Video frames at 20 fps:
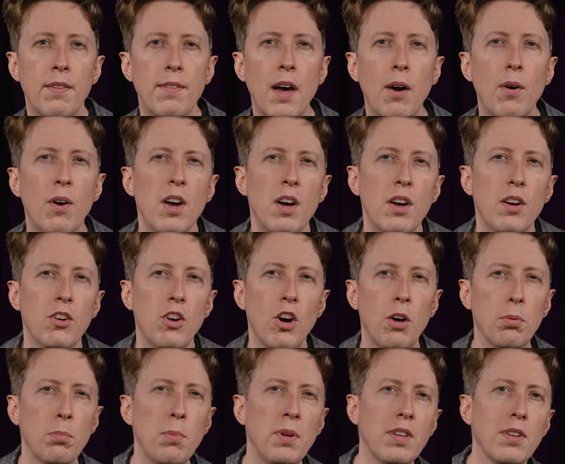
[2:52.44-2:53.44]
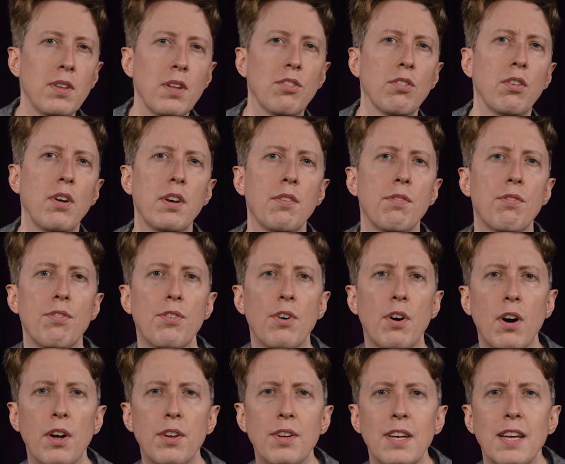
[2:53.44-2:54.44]
Now, complementing this line of
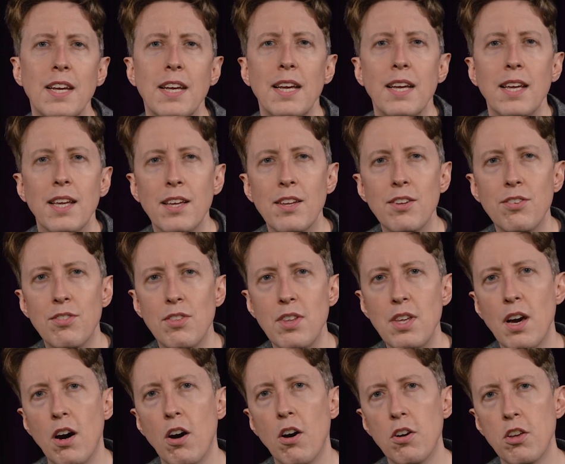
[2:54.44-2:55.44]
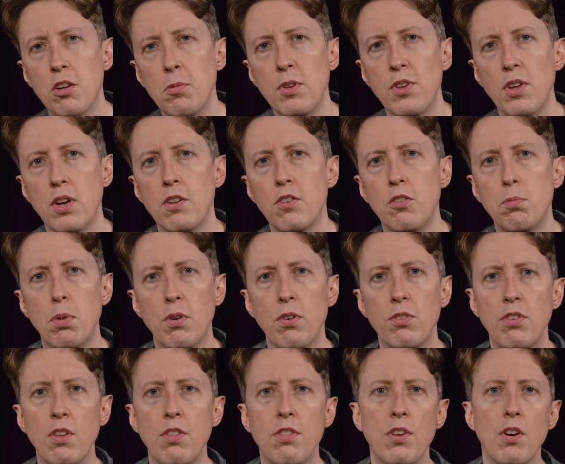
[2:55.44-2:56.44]
thought is the argument that
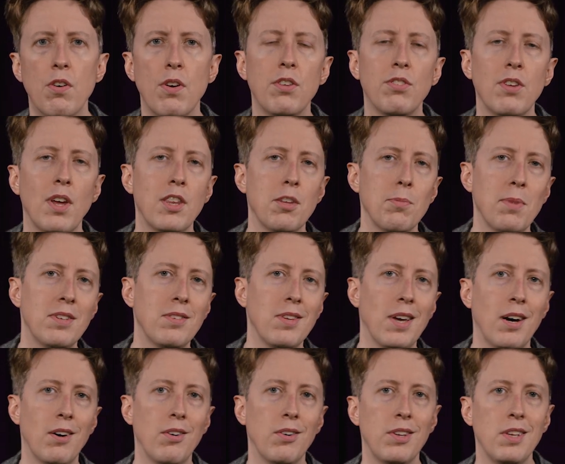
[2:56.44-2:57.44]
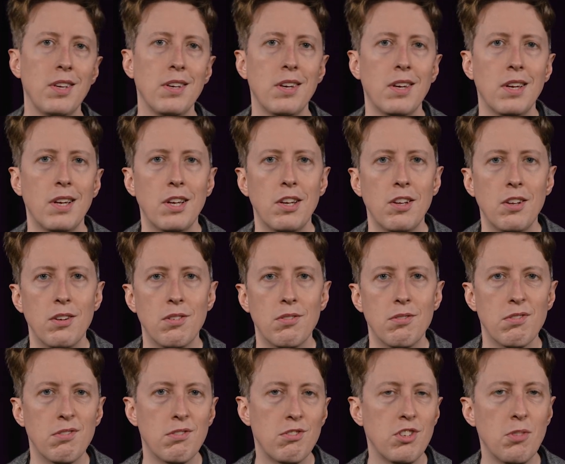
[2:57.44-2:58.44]
conspiracy theories and the mentality
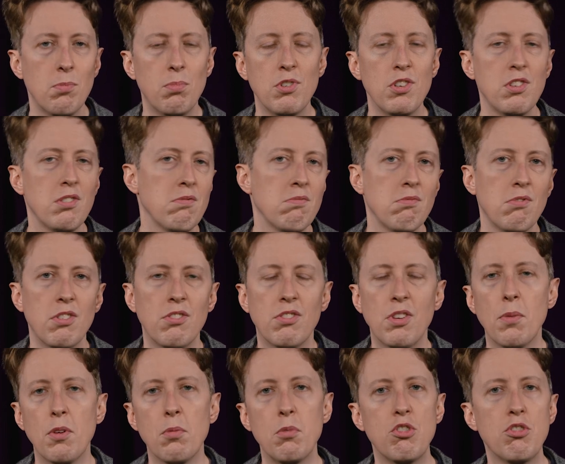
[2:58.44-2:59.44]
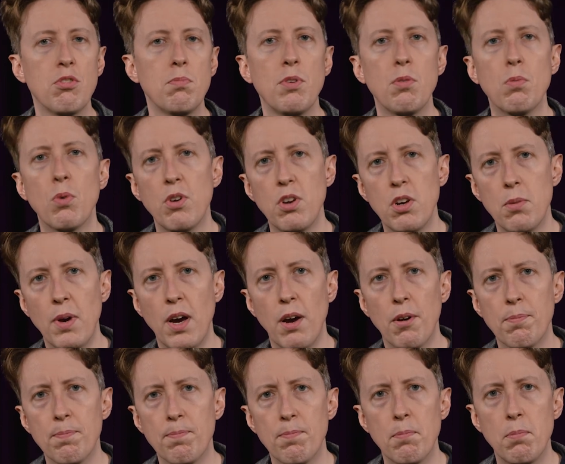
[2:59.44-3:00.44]
simply something we shouldn't be worried
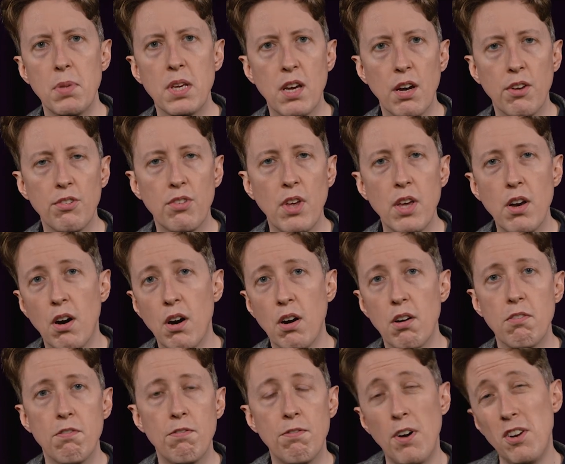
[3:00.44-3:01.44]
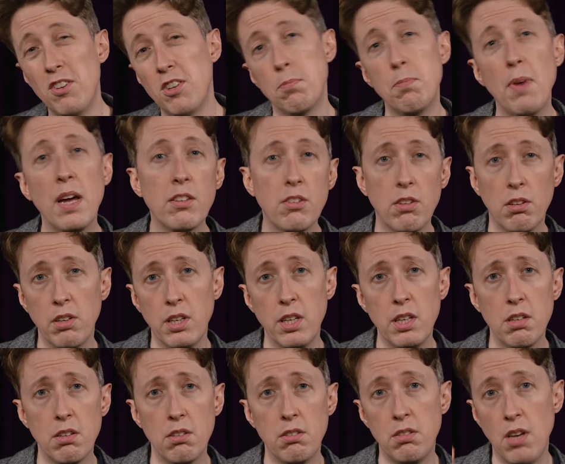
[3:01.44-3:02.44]
about because they are
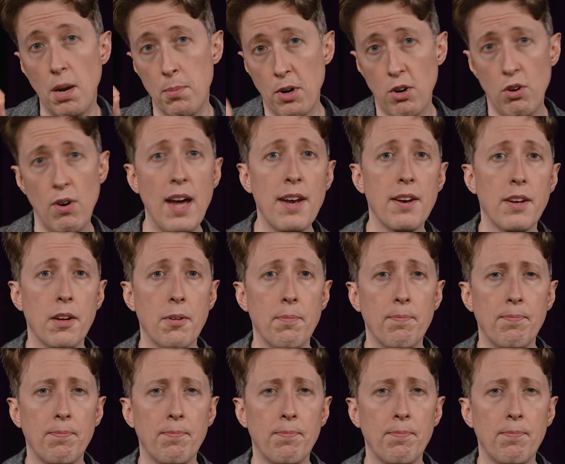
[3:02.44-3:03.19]
fundamentally democratic.